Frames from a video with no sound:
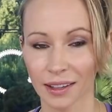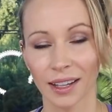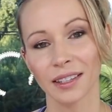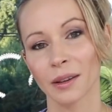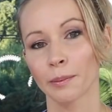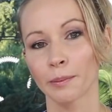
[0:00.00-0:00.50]

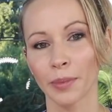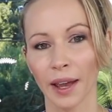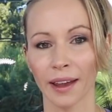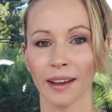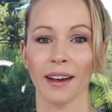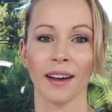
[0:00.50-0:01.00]
That's a
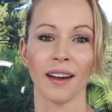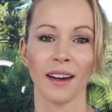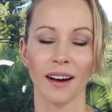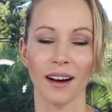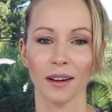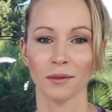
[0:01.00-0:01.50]
big
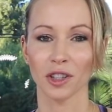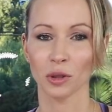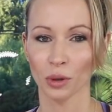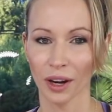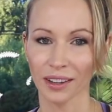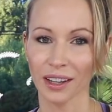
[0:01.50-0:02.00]

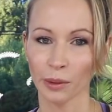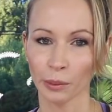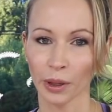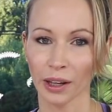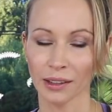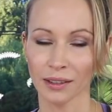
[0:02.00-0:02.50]
strength
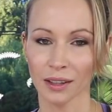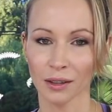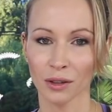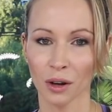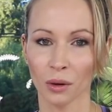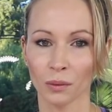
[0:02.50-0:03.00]
imbalance.
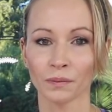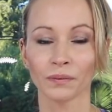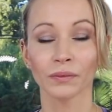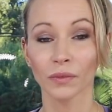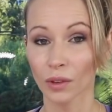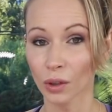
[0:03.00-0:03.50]
So
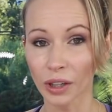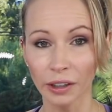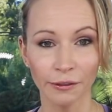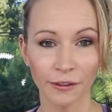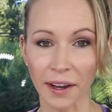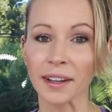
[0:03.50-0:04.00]
you can
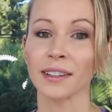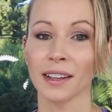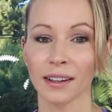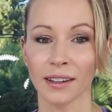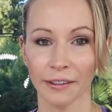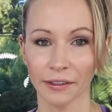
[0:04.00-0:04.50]
fix
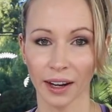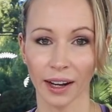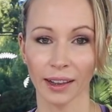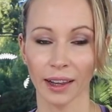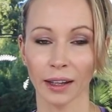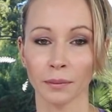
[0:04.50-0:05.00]
it
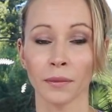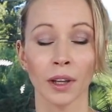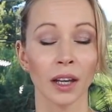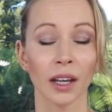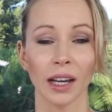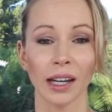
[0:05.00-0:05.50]
definitely,
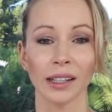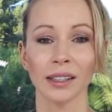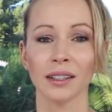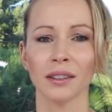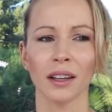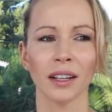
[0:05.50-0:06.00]
and
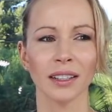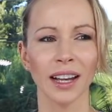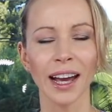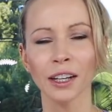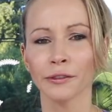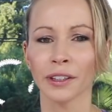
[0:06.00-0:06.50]
it's
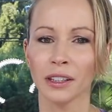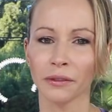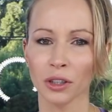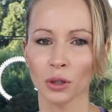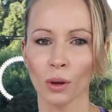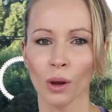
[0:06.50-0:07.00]
kind of
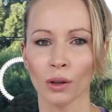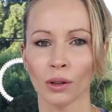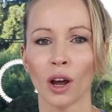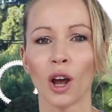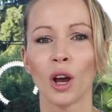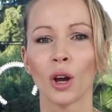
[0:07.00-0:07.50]
individual on
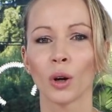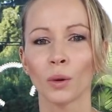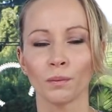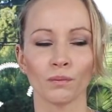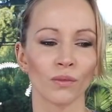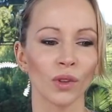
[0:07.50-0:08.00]

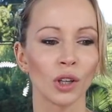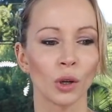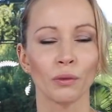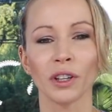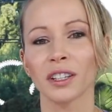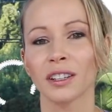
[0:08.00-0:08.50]

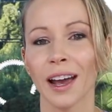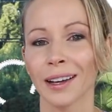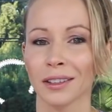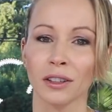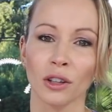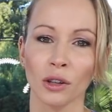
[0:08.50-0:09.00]
which
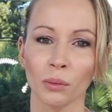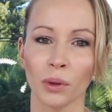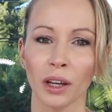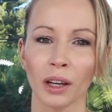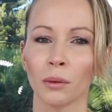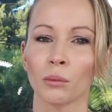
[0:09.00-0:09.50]
side is going to
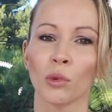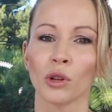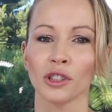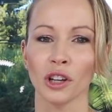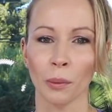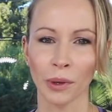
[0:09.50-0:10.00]
be more
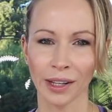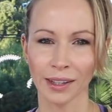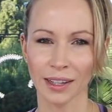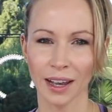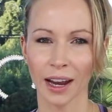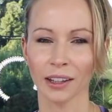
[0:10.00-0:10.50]
dominant
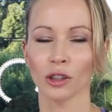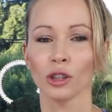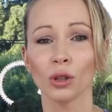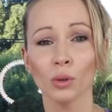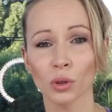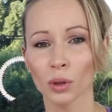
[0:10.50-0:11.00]
side.
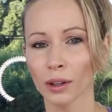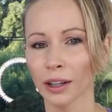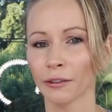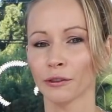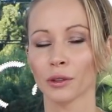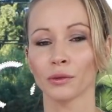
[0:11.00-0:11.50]
Usually
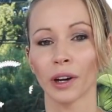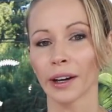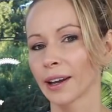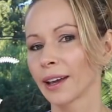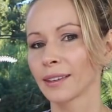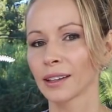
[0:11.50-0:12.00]
for
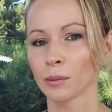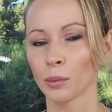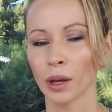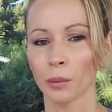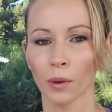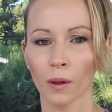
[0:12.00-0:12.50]
right-handed
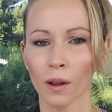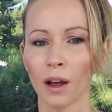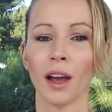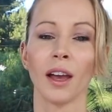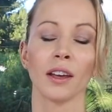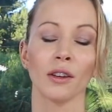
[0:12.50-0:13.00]
people,
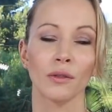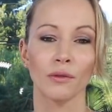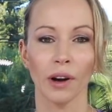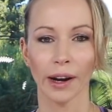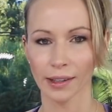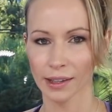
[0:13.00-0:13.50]
your
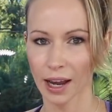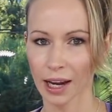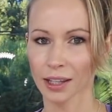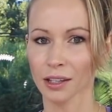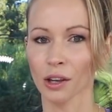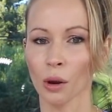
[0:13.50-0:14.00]
right
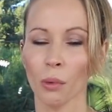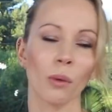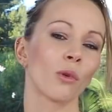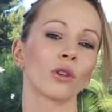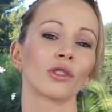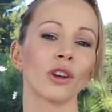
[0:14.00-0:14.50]
side is going to be
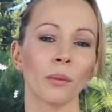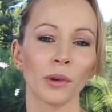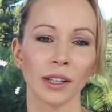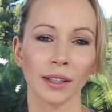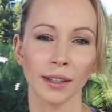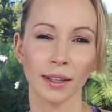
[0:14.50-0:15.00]
more
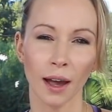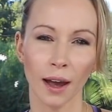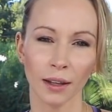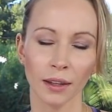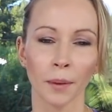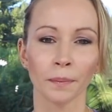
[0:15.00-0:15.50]
dominant side,